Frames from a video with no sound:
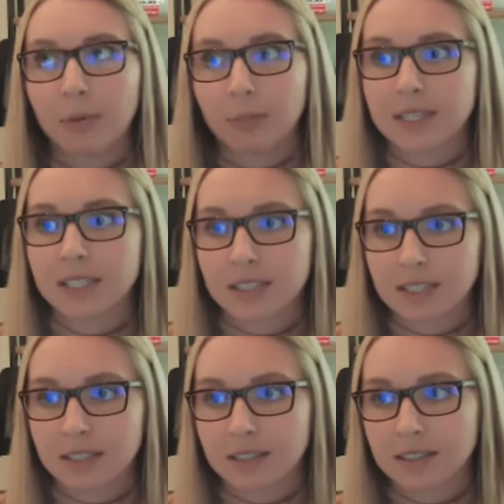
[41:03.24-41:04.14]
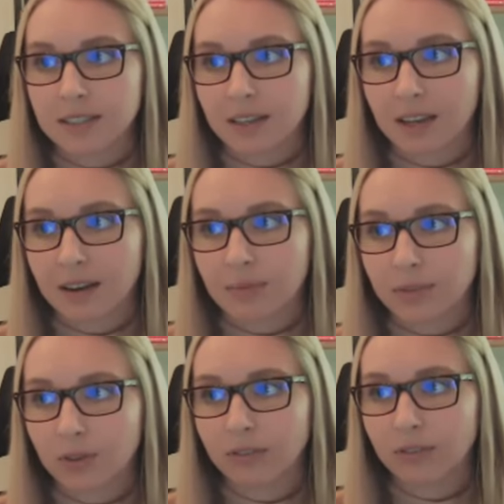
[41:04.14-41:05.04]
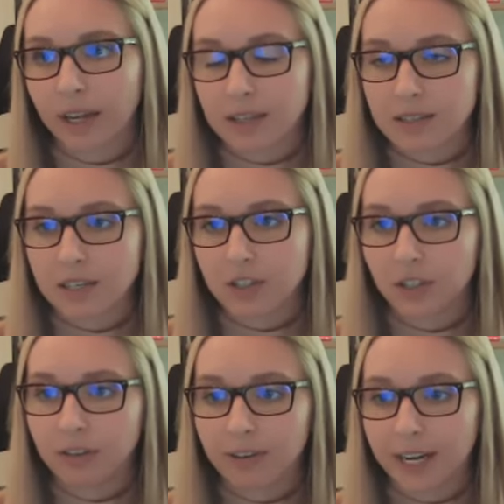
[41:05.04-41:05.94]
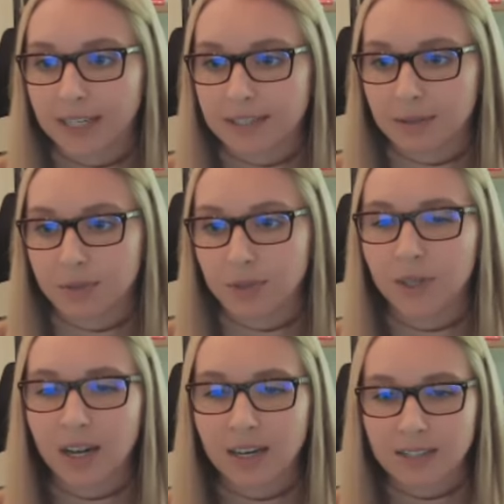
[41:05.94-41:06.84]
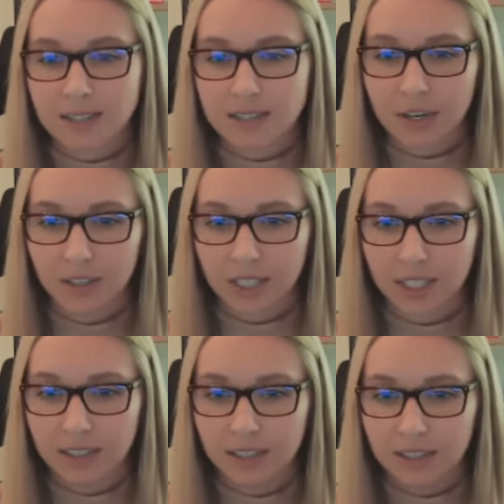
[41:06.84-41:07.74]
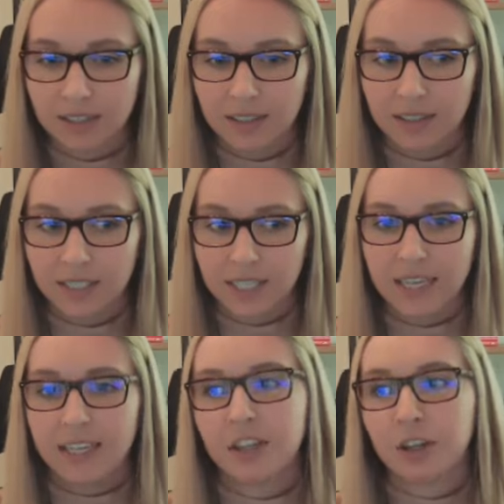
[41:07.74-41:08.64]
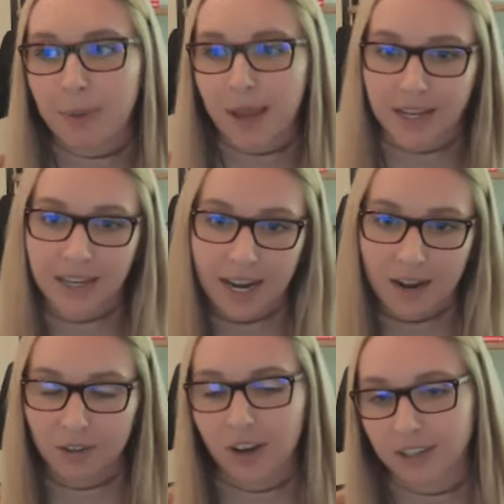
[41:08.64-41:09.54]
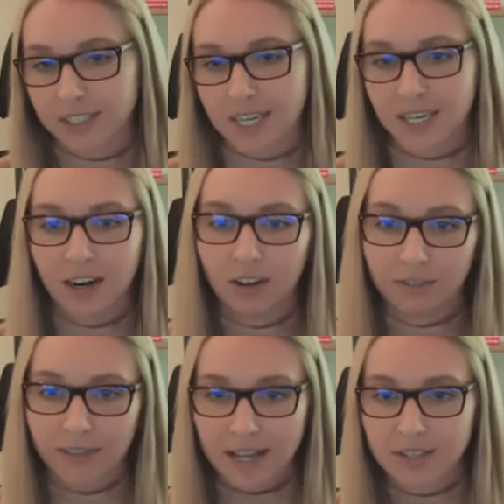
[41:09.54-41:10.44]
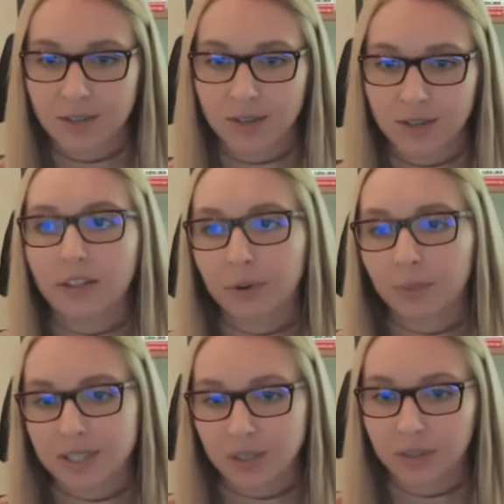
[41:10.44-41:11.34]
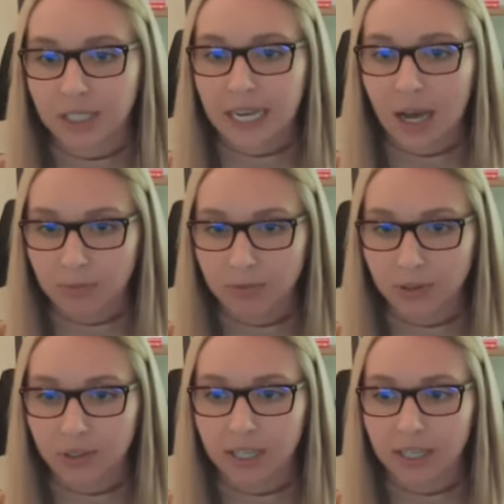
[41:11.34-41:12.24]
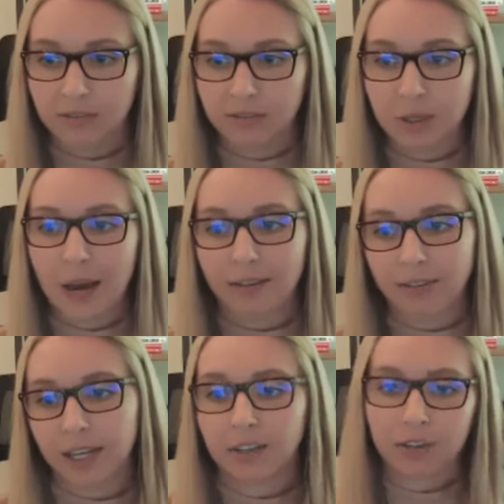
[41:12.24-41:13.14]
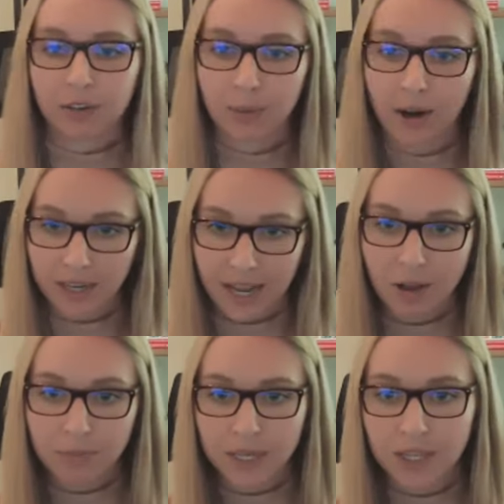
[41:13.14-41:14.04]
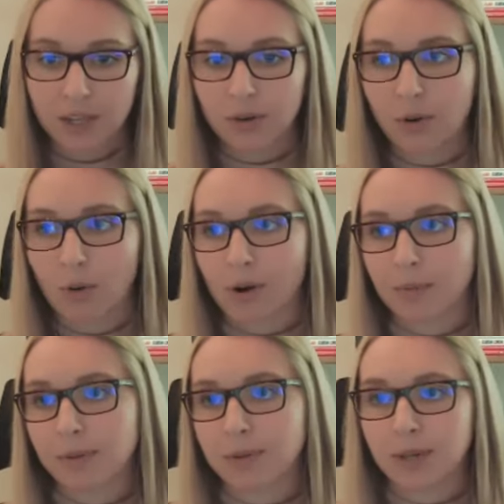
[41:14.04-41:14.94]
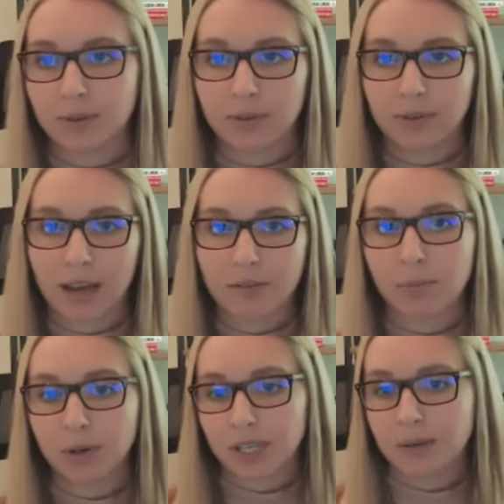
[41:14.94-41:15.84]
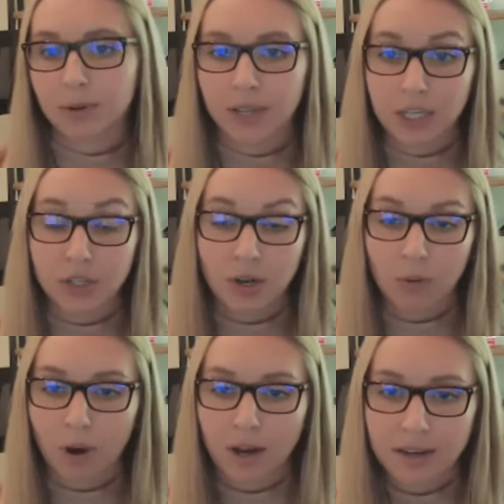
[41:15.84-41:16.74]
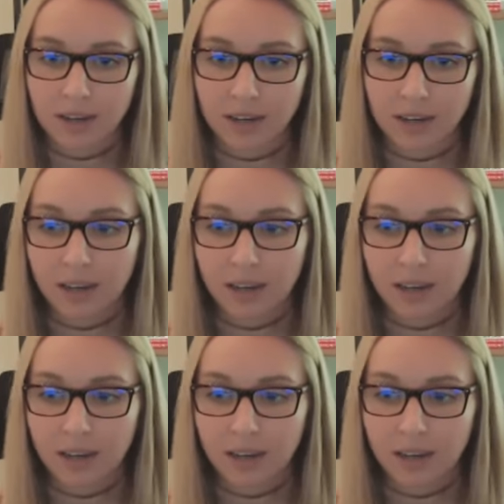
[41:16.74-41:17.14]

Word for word: businesses sort of like as an internal finance team. So we're not necessarily in their bank account logged in and all of that. So the other ones are really helpful if you have like a third party helping you, or maybe you have a bookkeeper that you don't want to